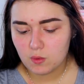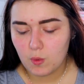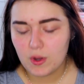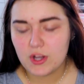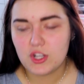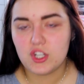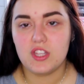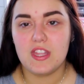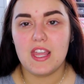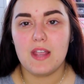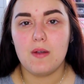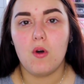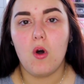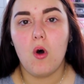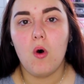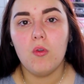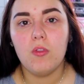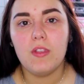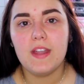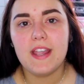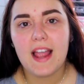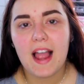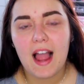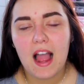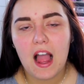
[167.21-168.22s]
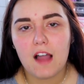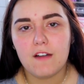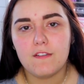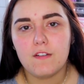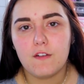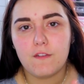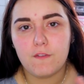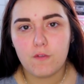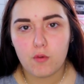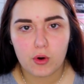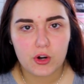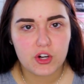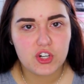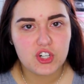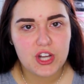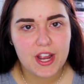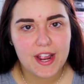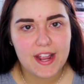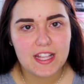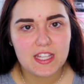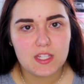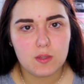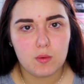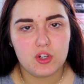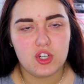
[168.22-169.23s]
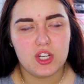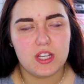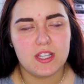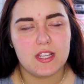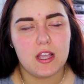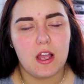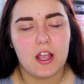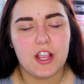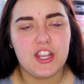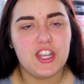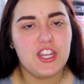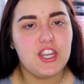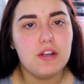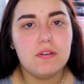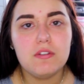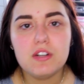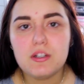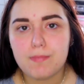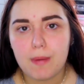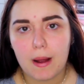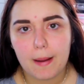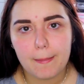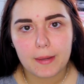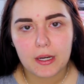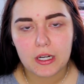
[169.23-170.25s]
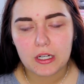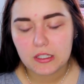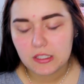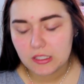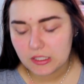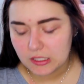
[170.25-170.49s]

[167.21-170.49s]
which they only have 4 shades, which is a huge bummer.